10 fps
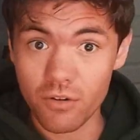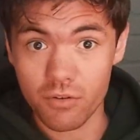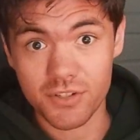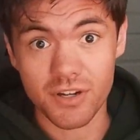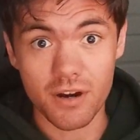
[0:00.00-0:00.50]

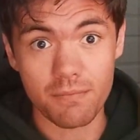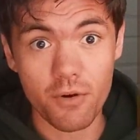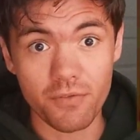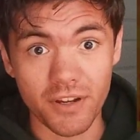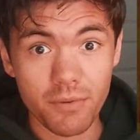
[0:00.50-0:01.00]
or Sarah
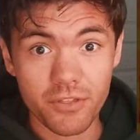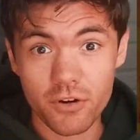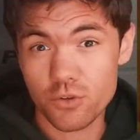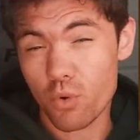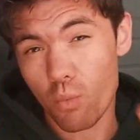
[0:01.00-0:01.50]
Boving, but
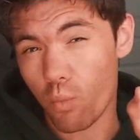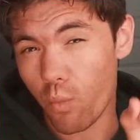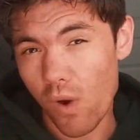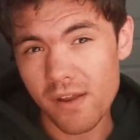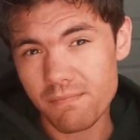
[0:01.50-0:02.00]
there's
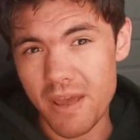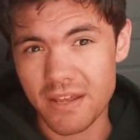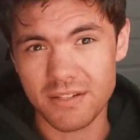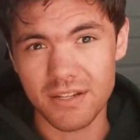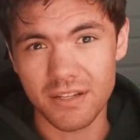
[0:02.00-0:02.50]
one
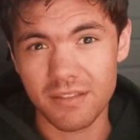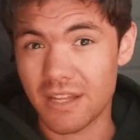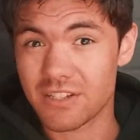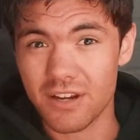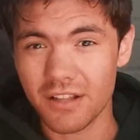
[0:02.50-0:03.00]
painting
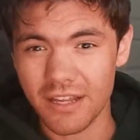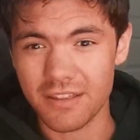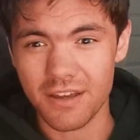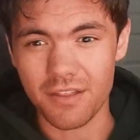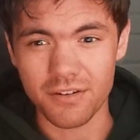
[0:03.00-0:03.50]
that's not like
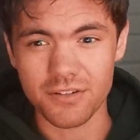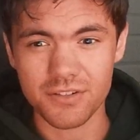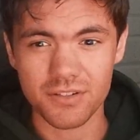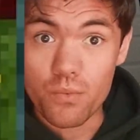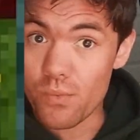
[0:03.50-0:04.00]
the
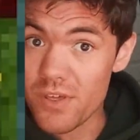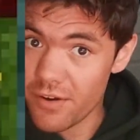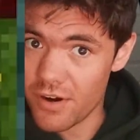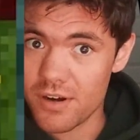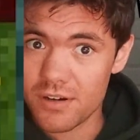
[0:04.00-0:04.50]
others.
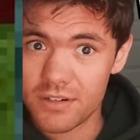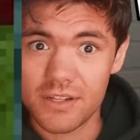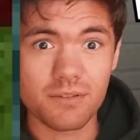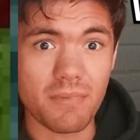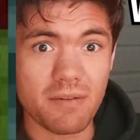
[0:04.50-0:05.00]
Wither
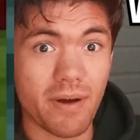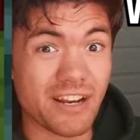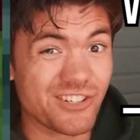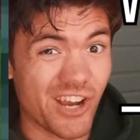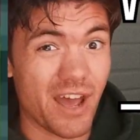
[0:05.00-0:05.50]
is made by
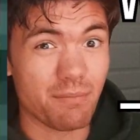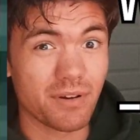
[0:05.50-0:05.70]
Jeb.